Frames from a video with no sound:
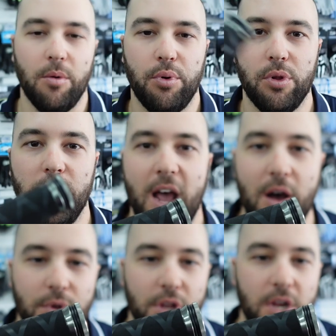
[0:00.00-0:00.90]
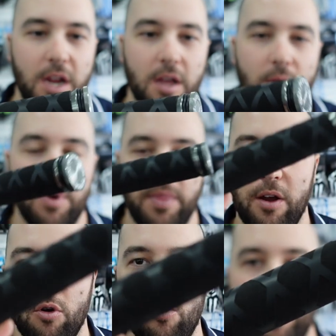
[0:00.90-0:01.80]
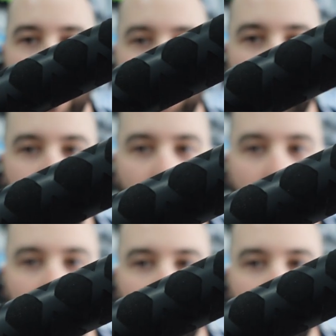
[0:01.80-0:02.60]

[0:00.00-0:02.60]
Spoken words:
can pull it out when you need it. But they're all back in stock,